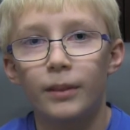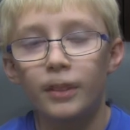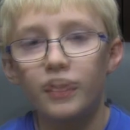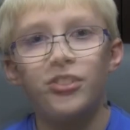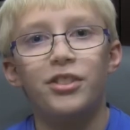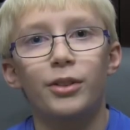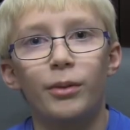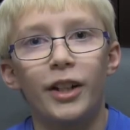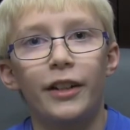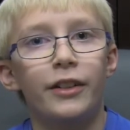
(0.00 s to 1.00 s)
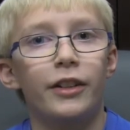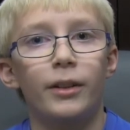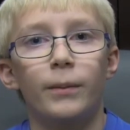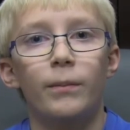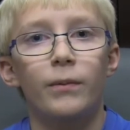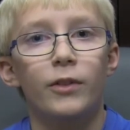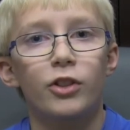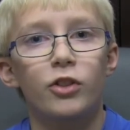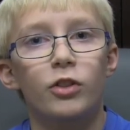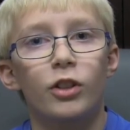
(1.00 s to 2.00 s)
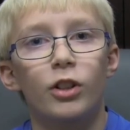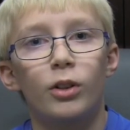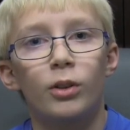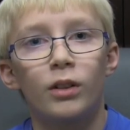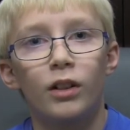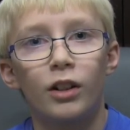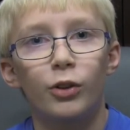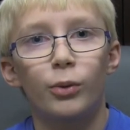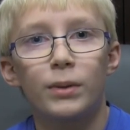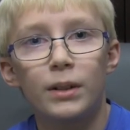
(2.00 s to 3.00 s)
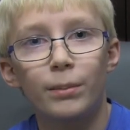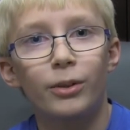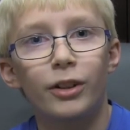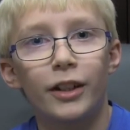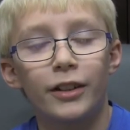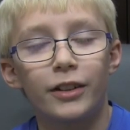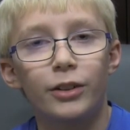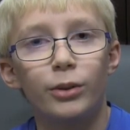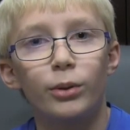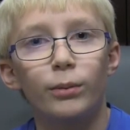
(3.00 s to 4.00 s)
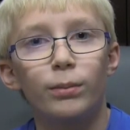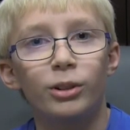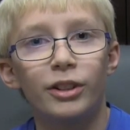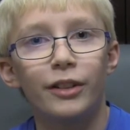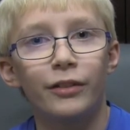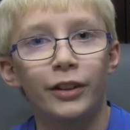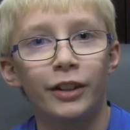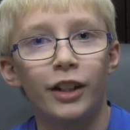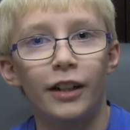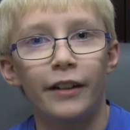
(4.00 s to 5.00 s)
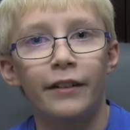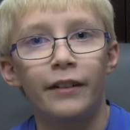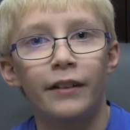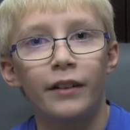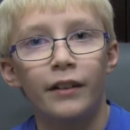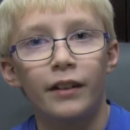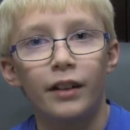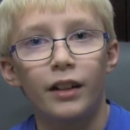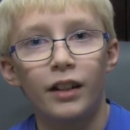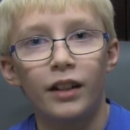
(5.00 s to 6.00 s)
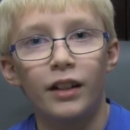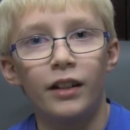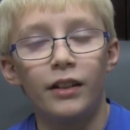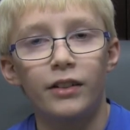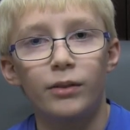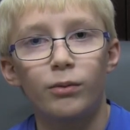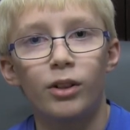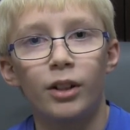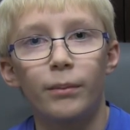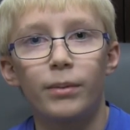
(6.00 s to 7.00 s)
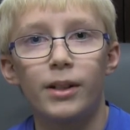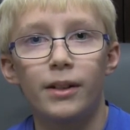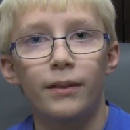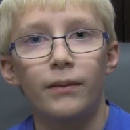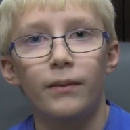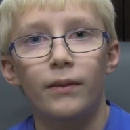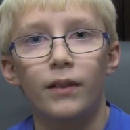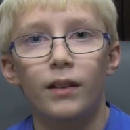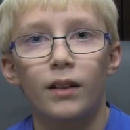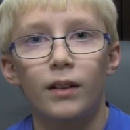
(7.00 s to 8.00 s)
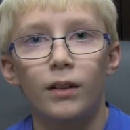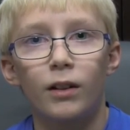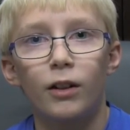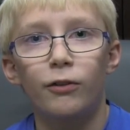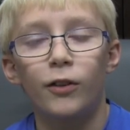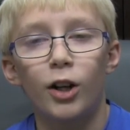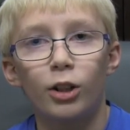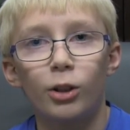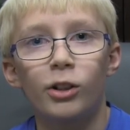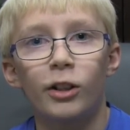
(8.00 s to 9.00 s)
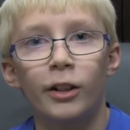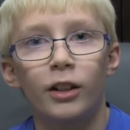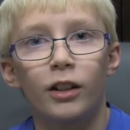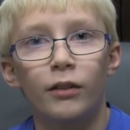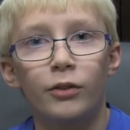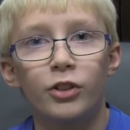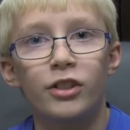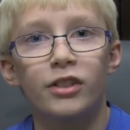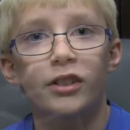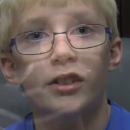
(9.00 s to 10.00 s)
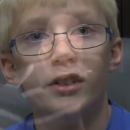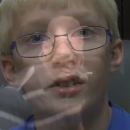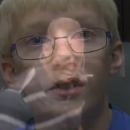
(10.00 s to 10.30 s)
It's just a way to show other people that you believe in God and want to be a follower of Jesus